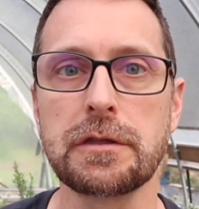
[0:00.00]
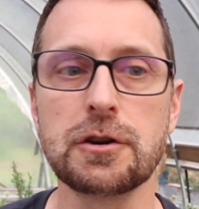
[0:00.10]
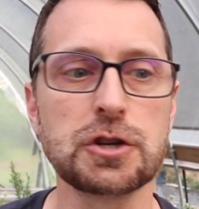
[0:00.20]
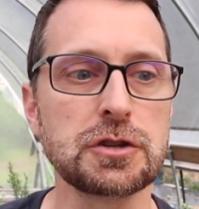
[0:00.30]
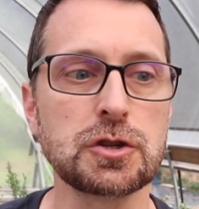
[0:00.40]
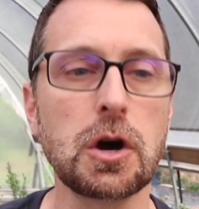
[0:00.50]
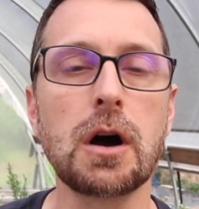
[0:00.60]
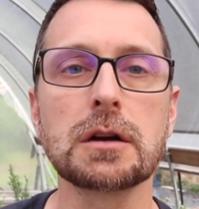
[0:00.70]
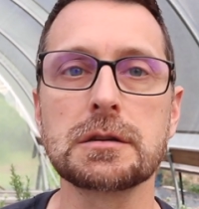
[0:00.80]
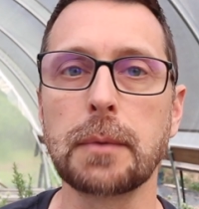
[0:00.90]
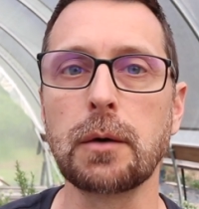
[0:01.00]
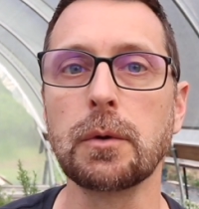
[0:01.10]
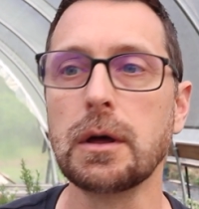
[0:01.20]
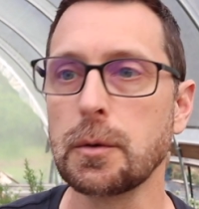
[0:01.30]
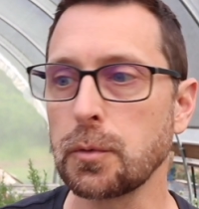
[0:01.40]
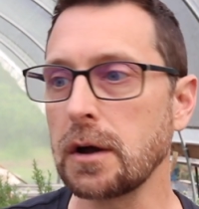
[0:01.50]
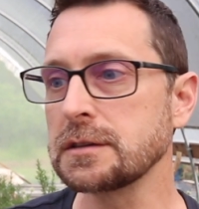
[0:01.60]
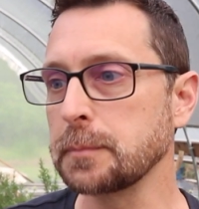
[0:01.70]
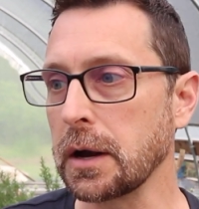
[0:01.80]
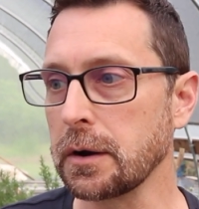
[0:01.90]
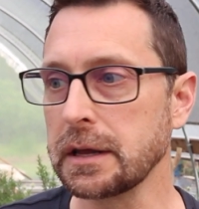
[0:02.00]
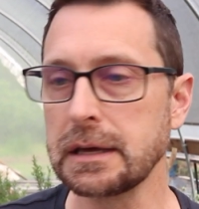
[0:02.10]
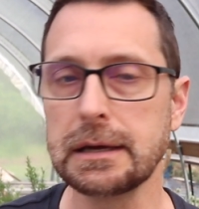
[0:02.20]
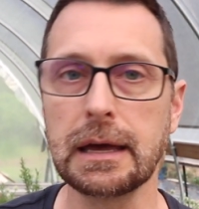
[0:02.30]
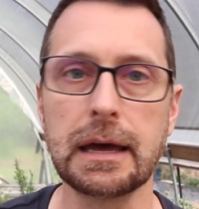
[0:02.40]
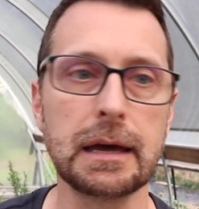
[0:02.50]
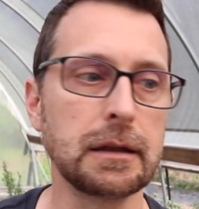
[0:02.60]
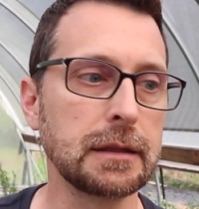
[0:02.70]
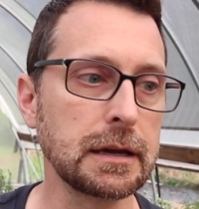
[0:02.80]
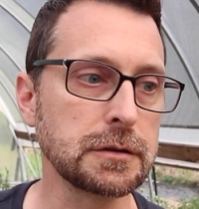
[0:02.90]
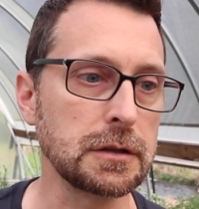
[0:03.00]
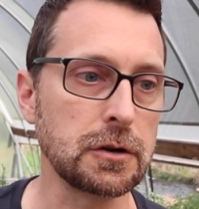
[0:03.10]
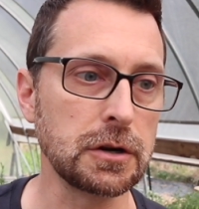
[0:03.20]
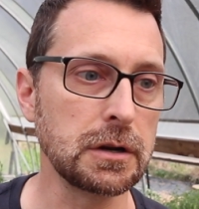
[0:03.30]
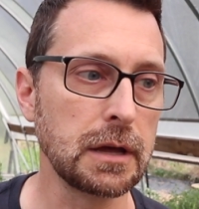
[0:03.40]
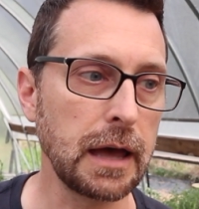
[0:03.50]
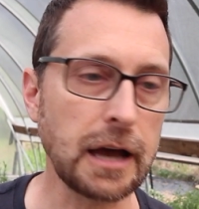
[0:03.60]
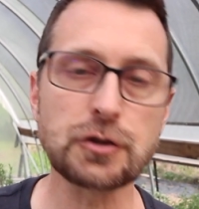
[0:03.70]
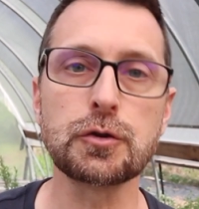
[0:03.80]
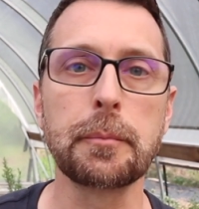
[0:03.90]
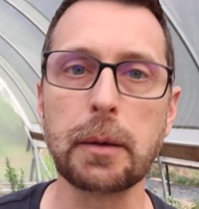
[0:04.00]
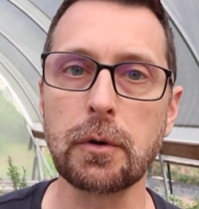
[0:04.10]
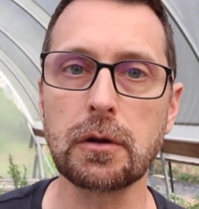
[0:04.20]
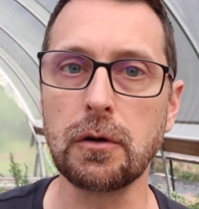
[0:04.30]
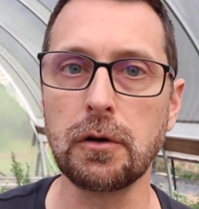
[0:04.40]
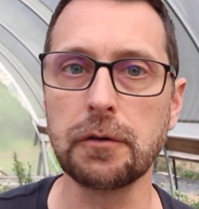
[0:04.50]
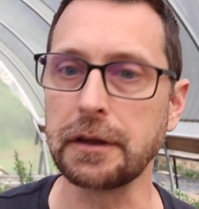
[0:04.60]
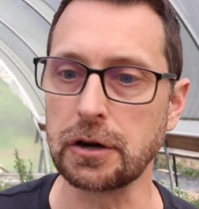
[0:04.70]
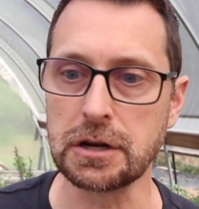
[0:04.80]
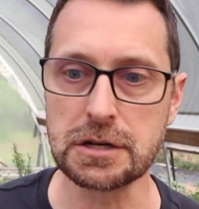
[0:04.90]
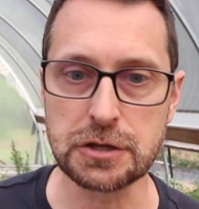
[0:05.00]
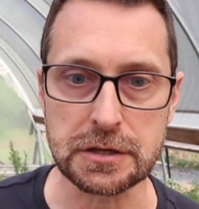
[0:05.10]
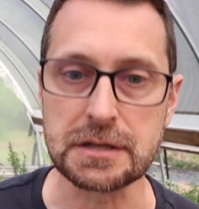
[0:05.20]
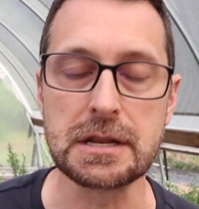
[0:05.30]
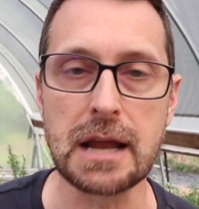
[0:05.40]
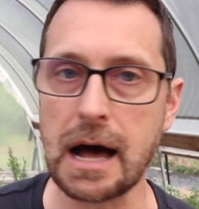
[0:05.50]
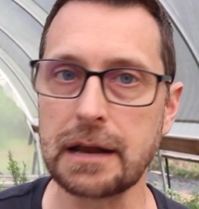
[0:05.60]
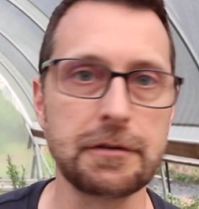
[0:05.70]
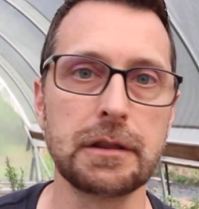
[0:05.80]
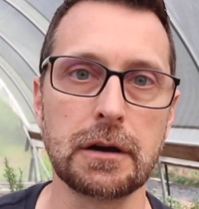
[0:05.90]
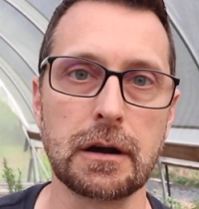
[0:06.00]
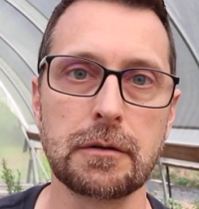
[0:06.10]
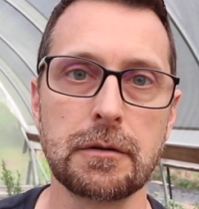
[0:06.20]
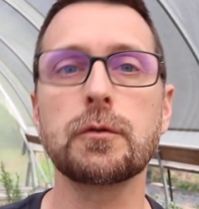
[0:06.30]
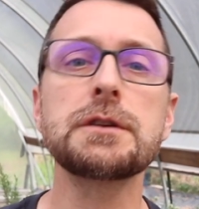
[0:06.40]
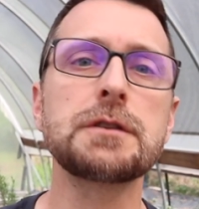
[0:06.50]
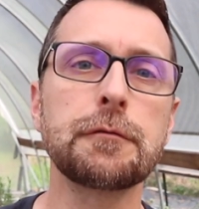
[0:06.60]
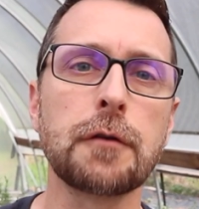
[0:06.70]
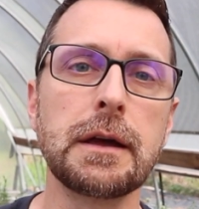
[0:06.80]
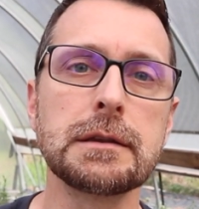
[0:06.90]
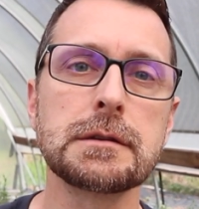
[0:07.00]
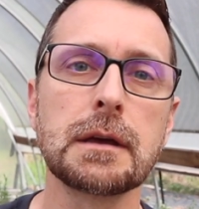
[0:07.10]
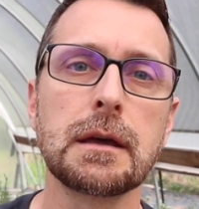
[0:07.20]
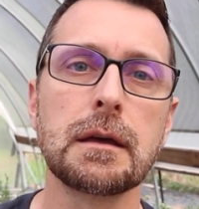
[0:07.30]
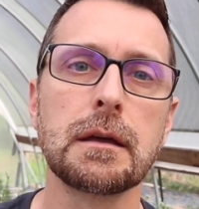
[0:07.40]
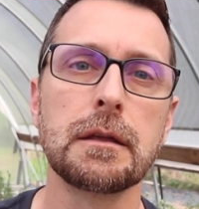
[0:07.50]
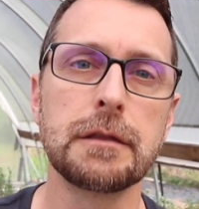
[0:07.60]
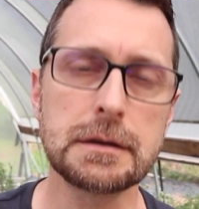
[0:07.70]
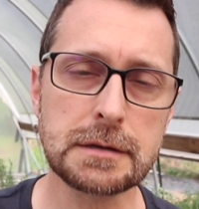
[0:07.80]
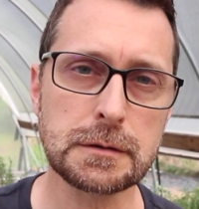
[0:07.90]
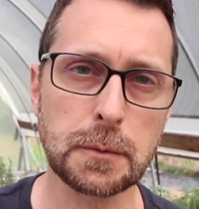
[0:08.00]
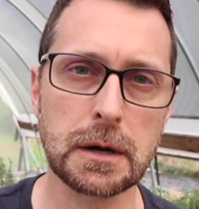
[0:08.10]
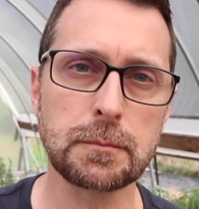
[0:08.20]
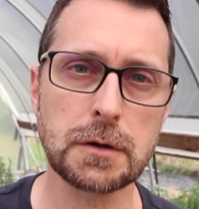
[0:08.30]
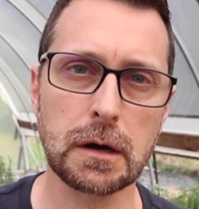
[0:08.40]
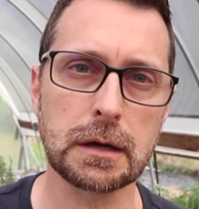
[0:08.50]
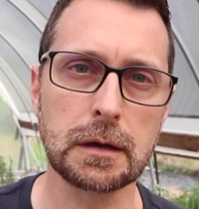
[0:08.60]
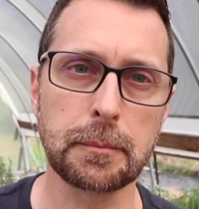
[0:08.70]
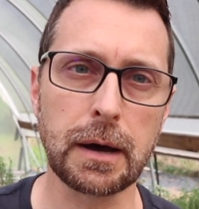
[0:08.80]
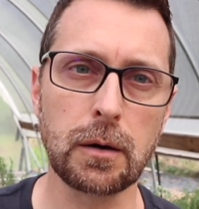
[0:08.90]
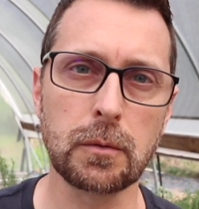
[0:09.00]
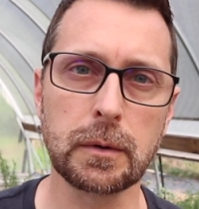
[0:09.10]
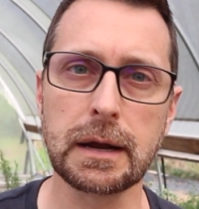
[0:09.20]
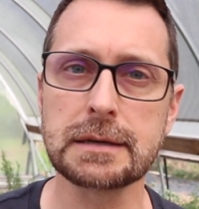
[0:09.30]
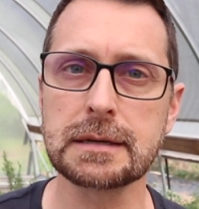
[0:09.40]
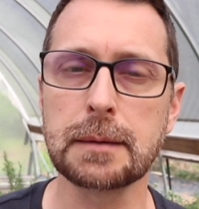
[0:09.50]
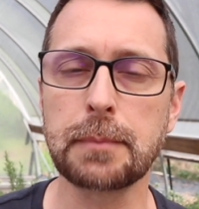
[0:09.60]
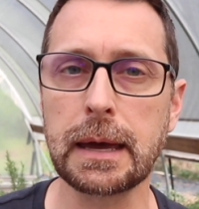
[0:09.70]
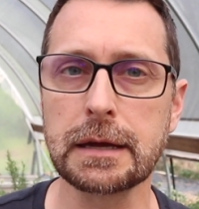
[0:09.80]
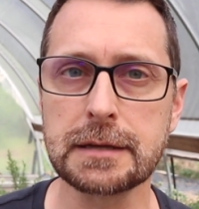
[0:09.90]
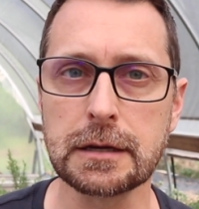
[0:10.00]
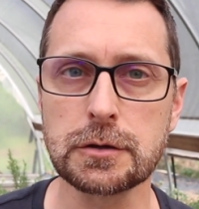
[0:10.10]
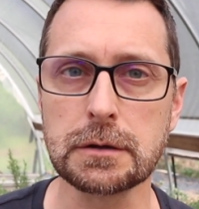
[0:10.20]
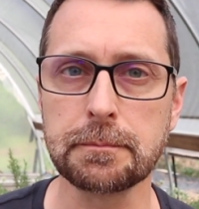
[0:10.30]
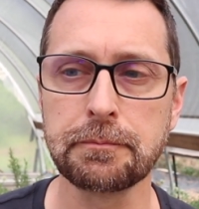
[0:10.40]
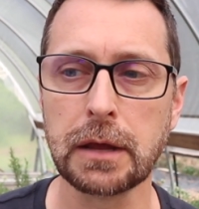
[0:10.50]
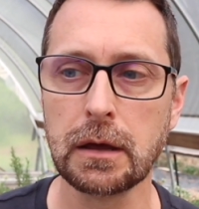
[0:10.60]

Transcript: They're just talks about prosperity and things that are extra biblical that are just not even there. Christian friends, this is what I'm talking about when I say pay attention.